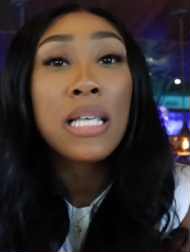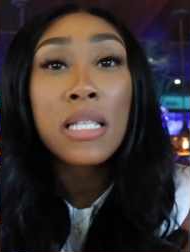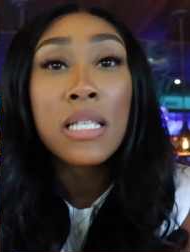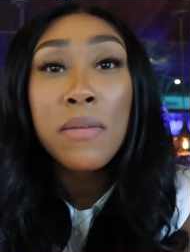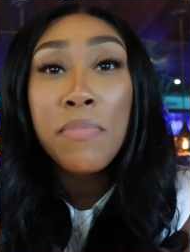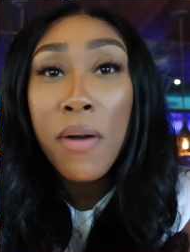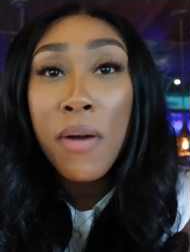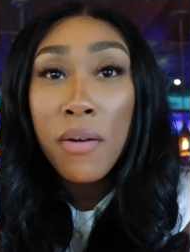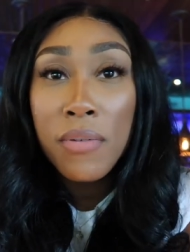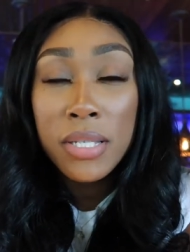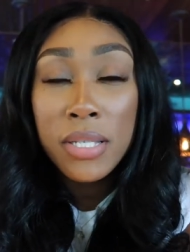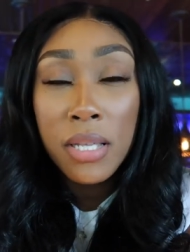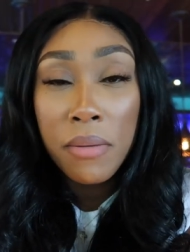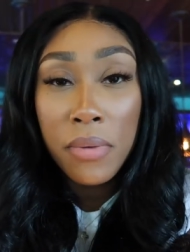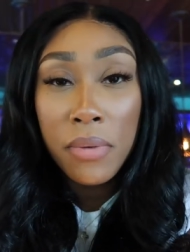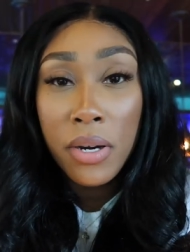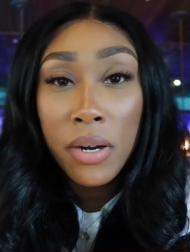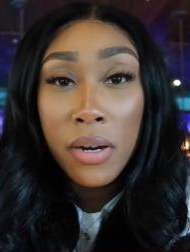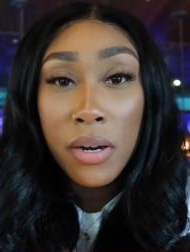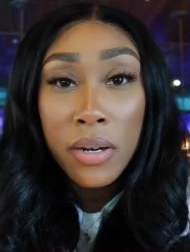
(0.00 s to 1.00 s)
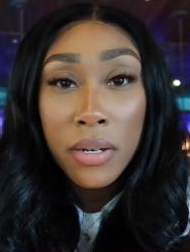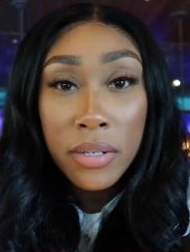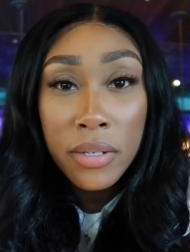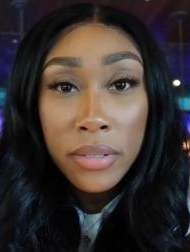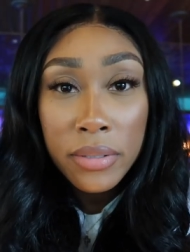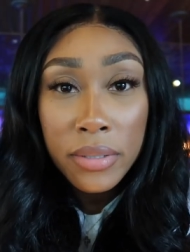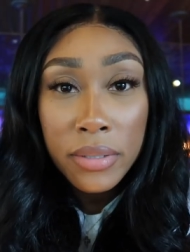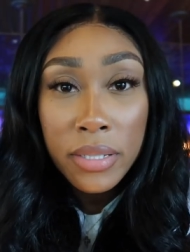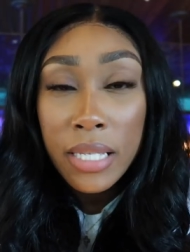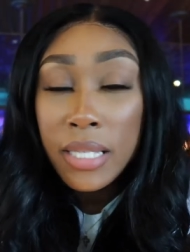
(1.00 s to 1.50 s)
set apart with some
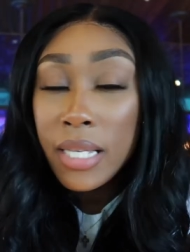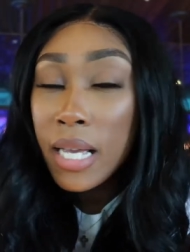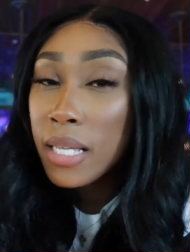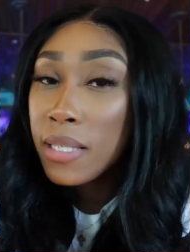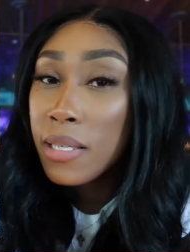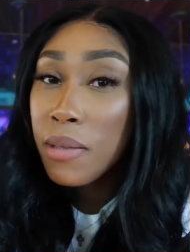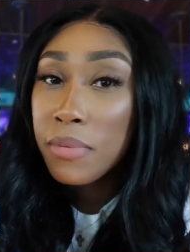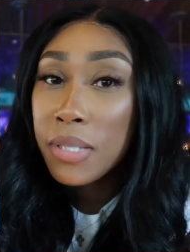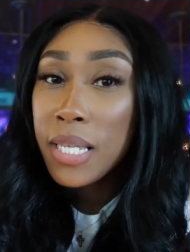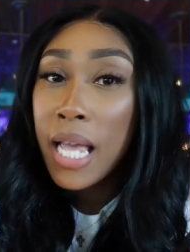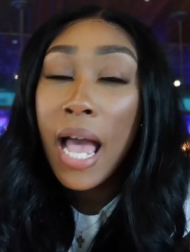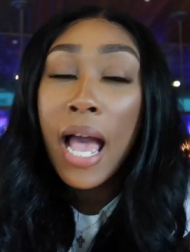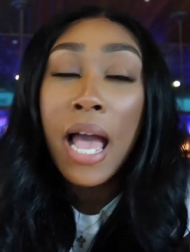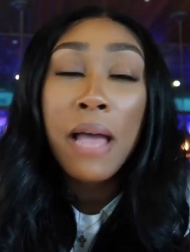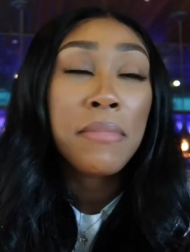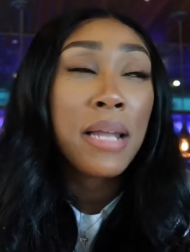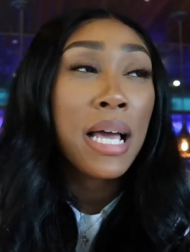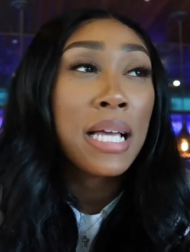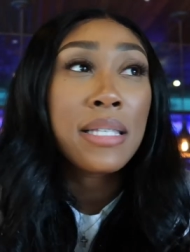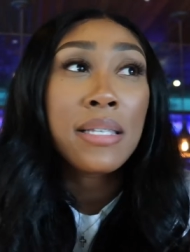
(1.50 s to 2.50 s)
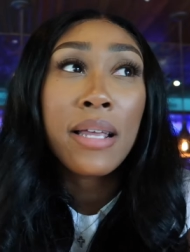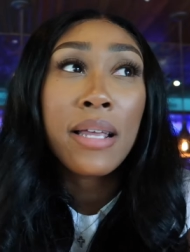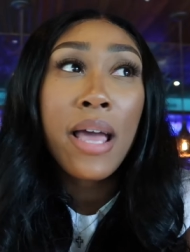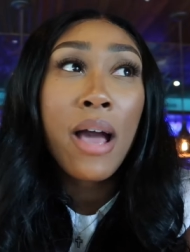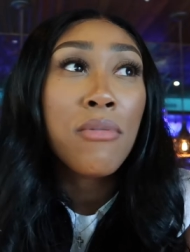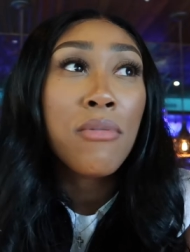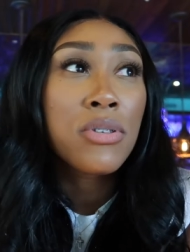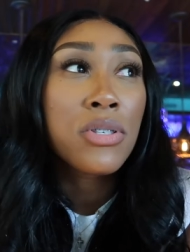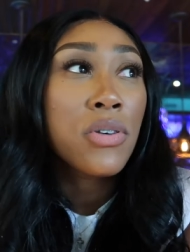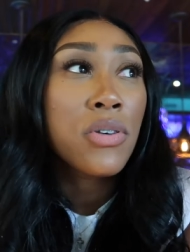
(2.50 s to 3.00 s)
curls, it takes some time. Like today
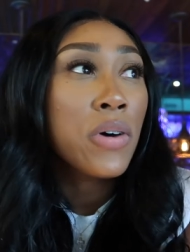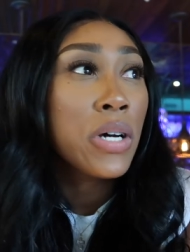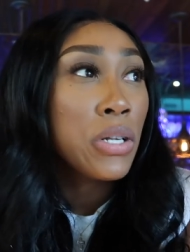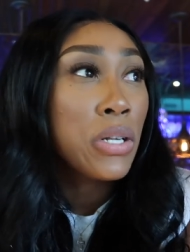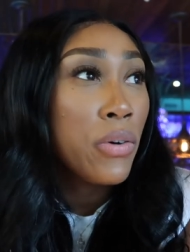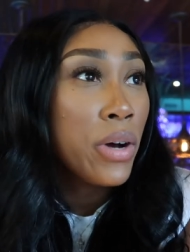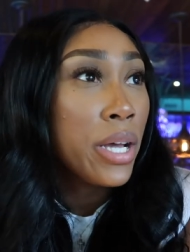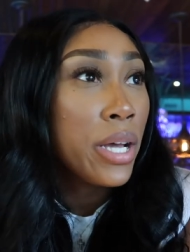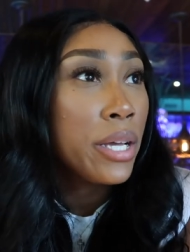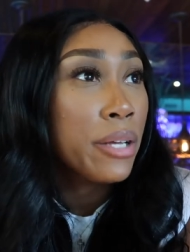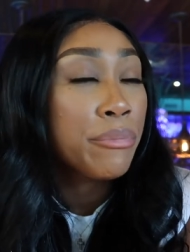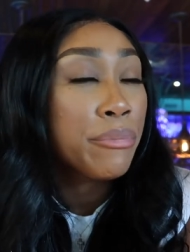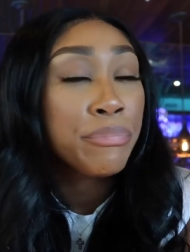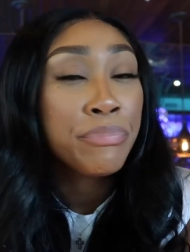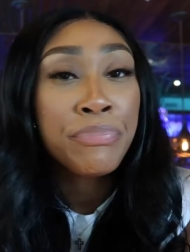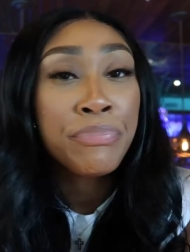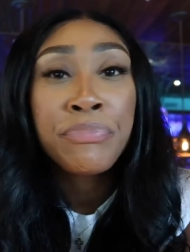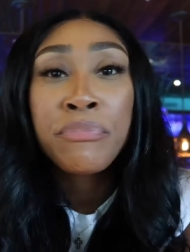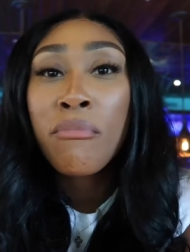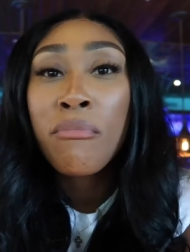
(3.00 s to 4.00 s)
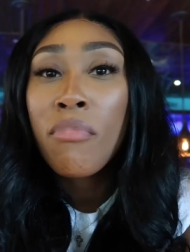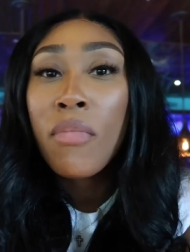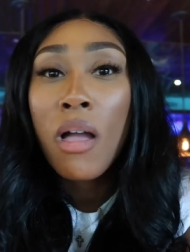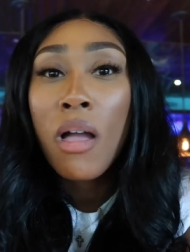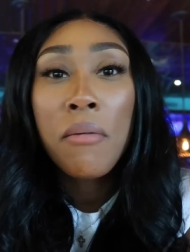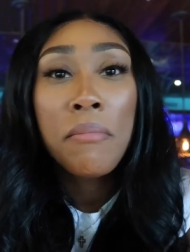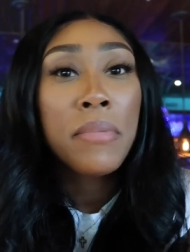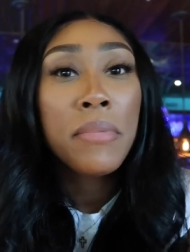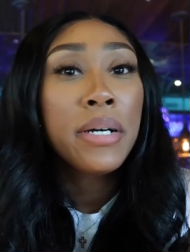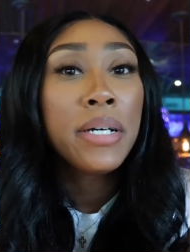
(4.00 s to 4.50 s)
I was so annoyed.
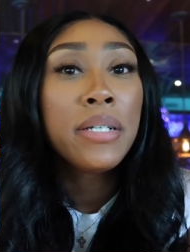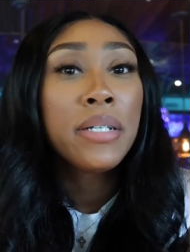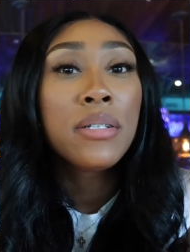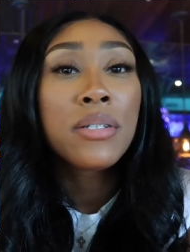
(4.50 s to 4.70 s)
But it